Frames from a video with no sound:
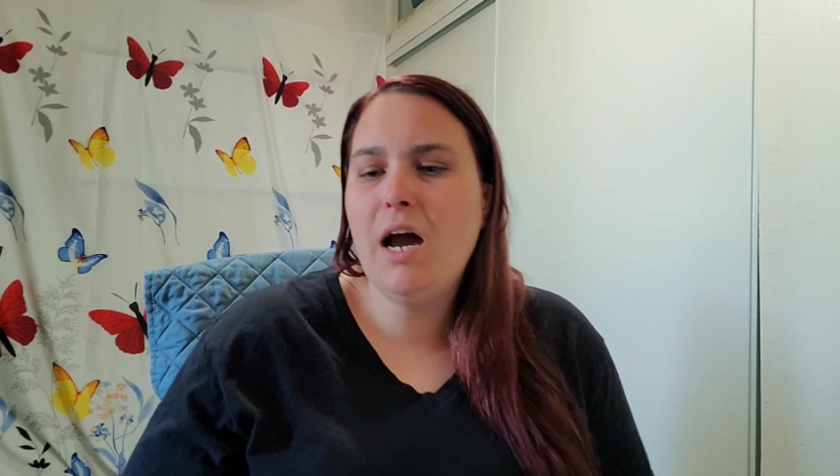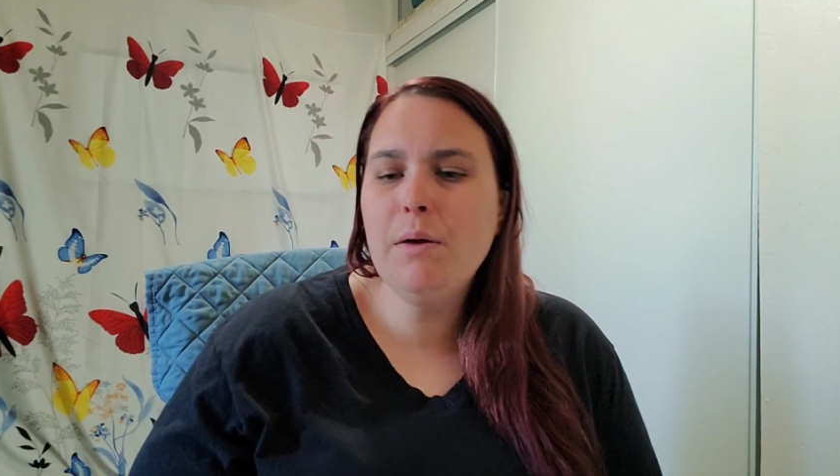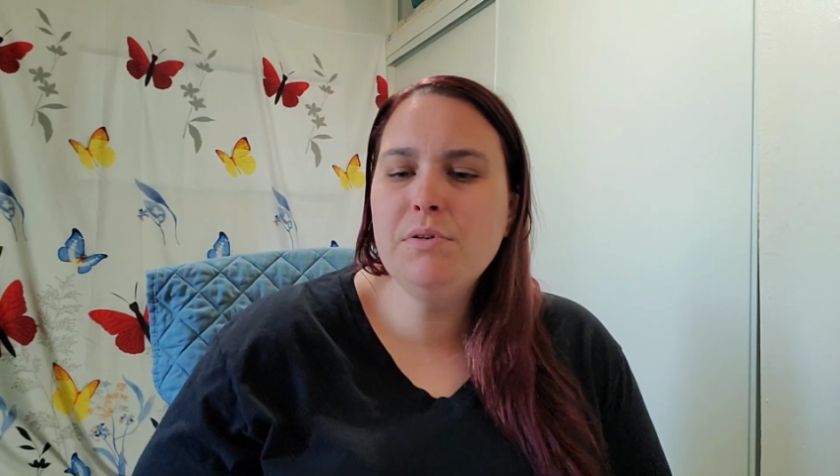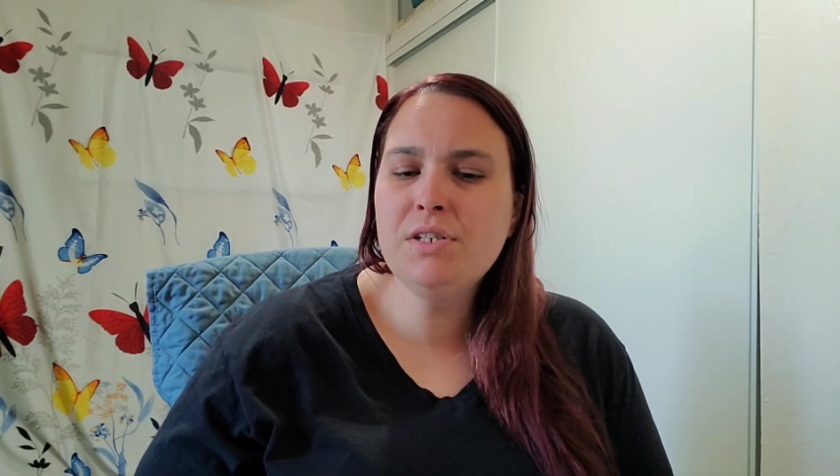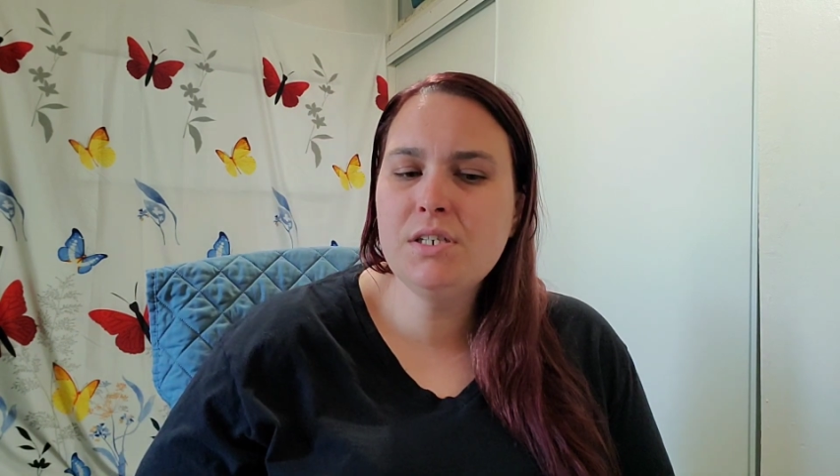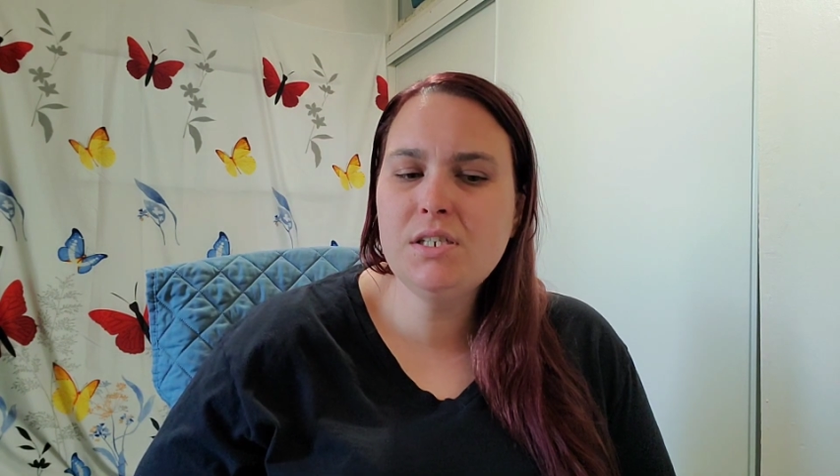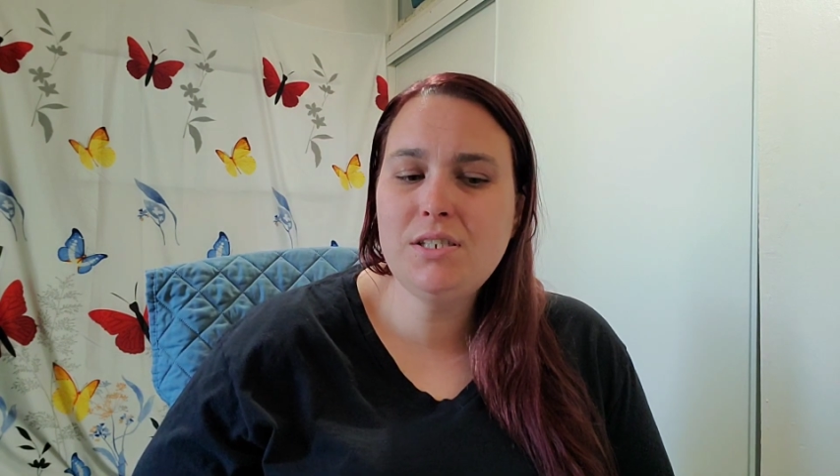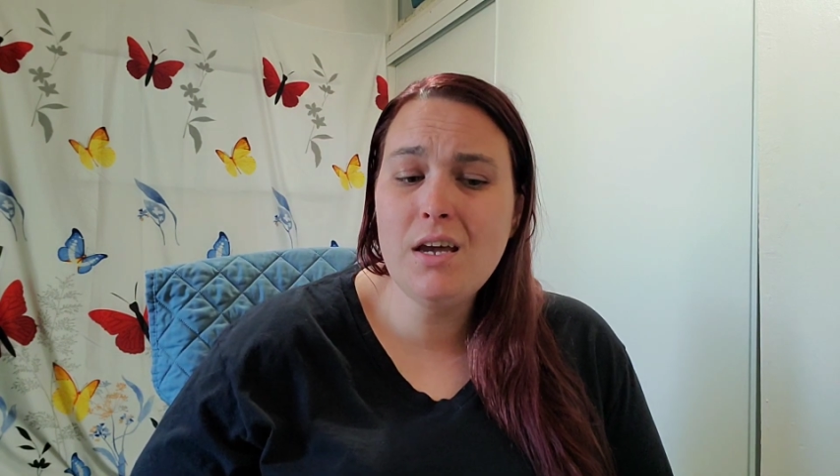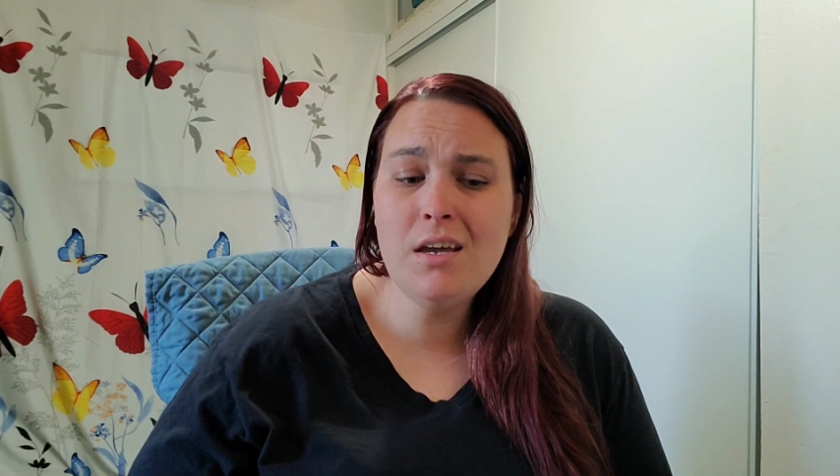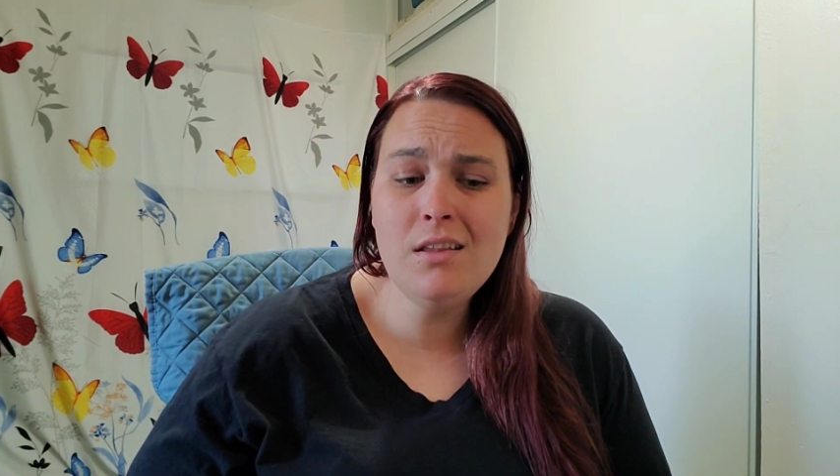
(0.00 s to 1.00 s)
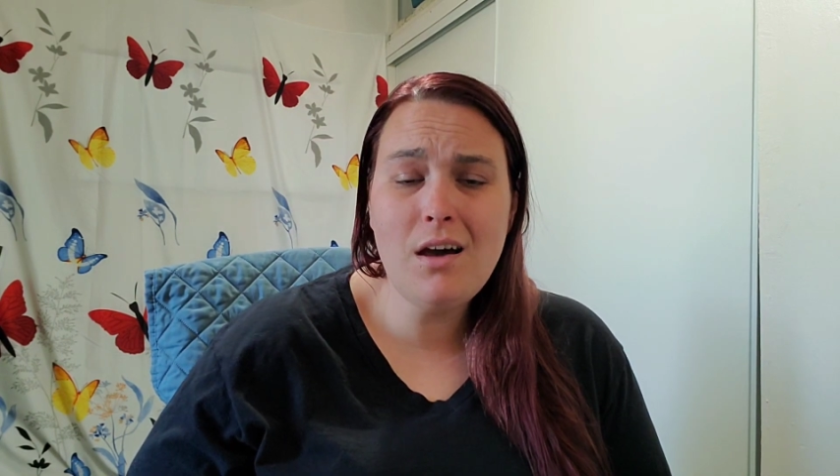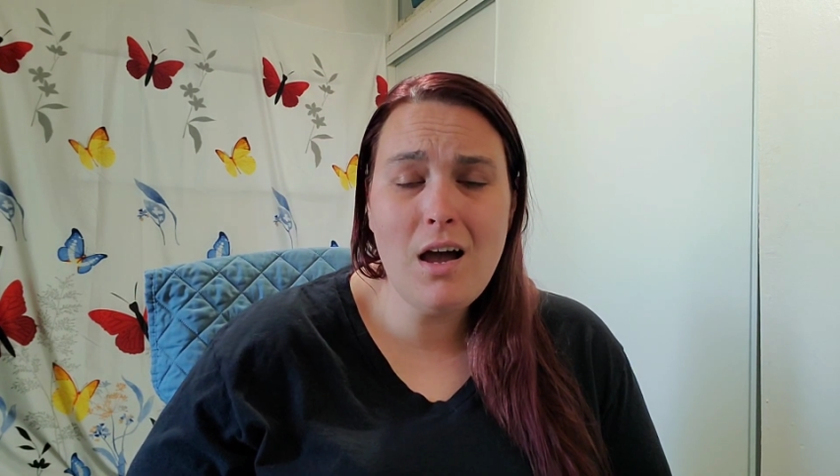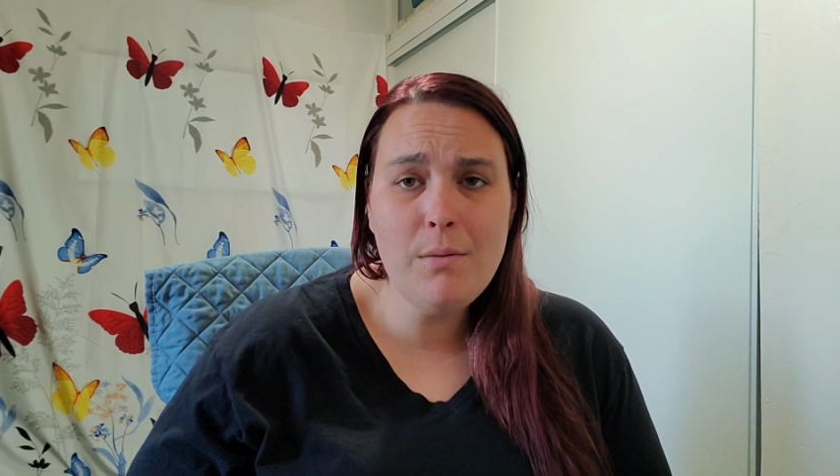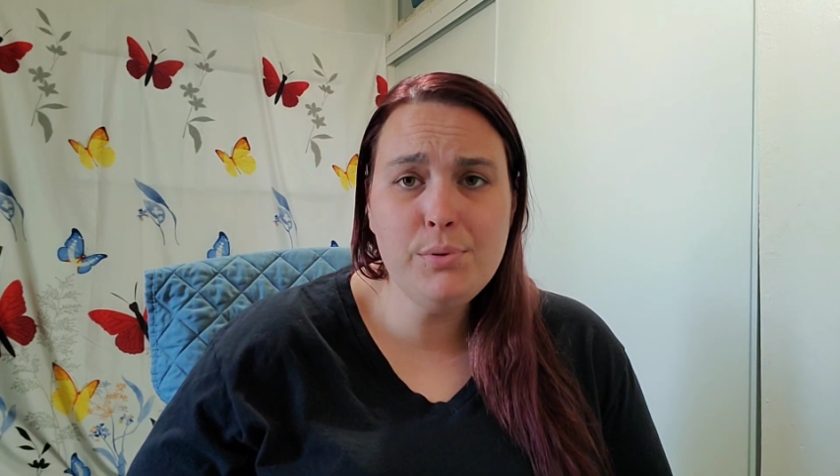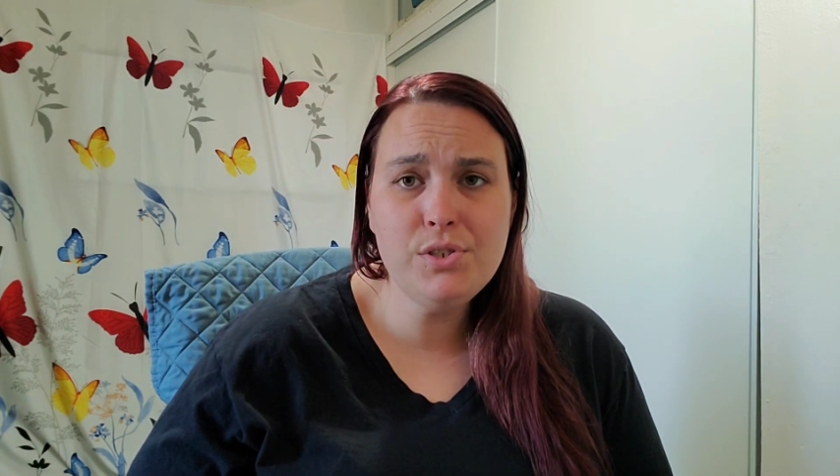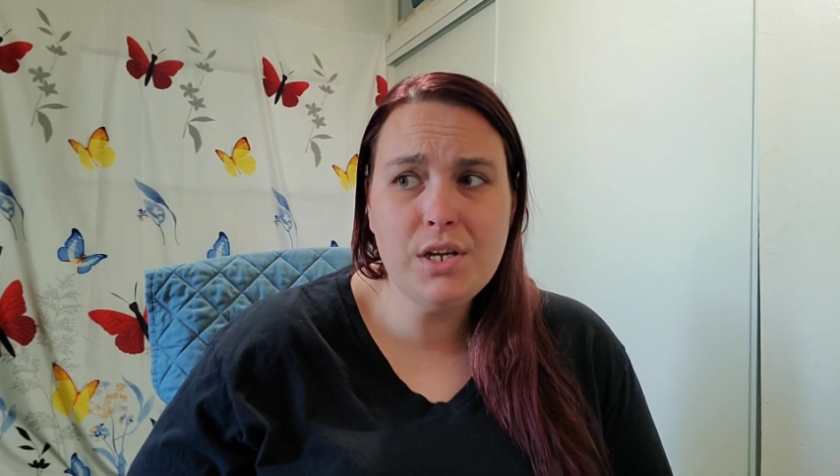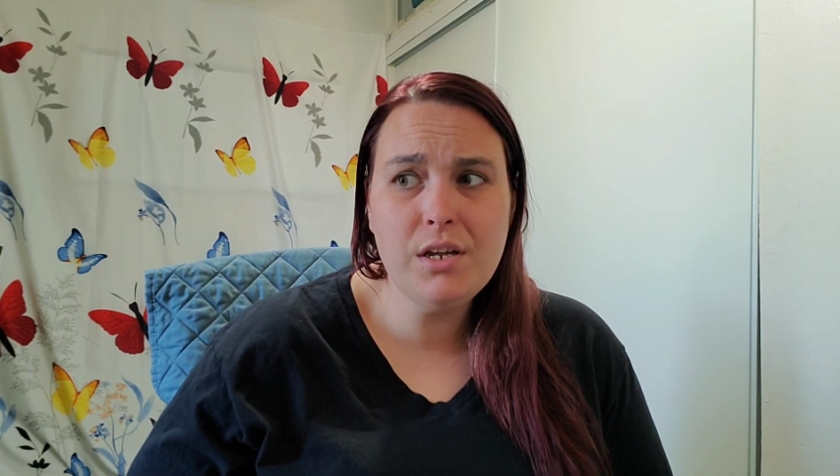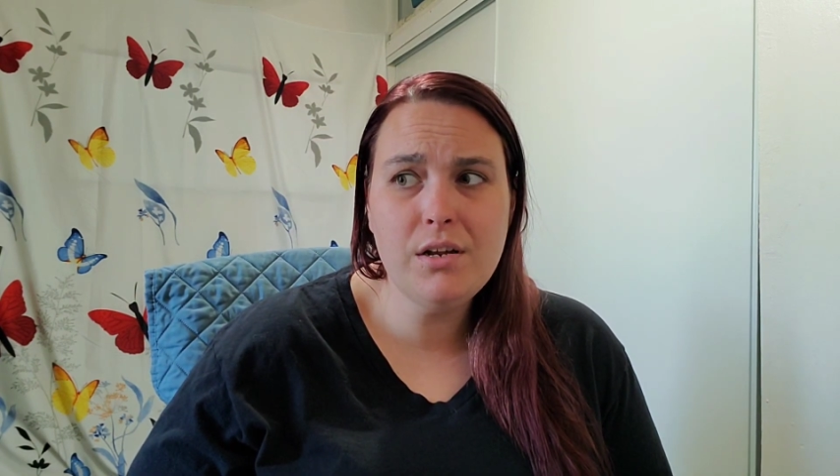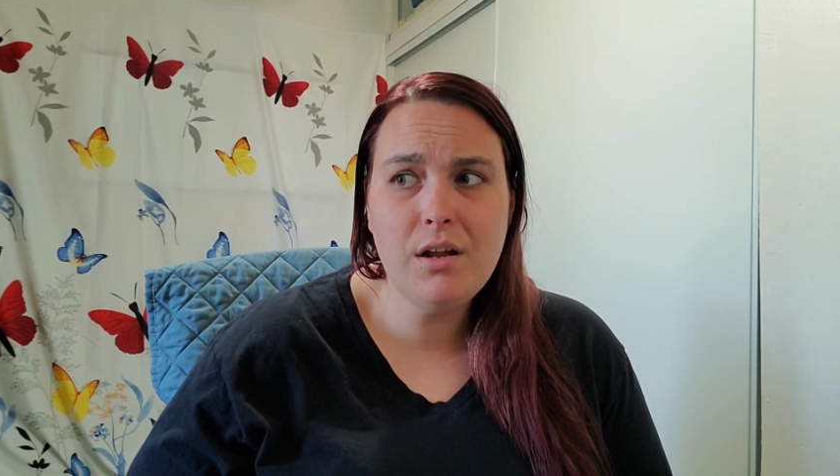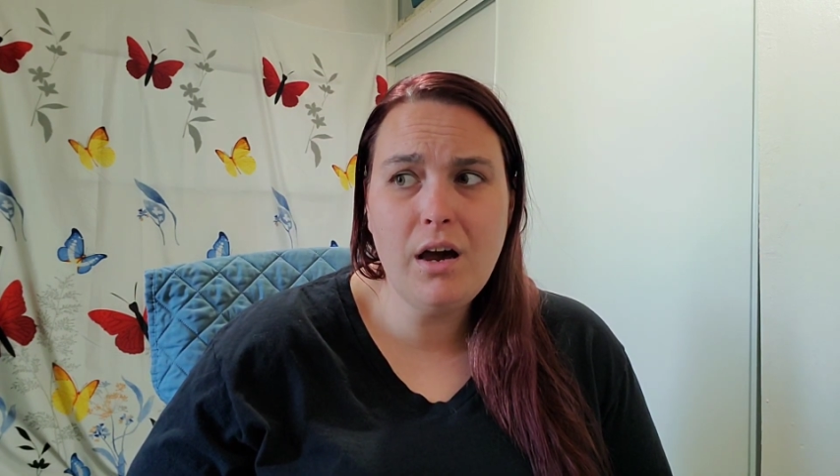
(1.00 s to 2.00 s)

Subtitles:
I was going to say the opposite.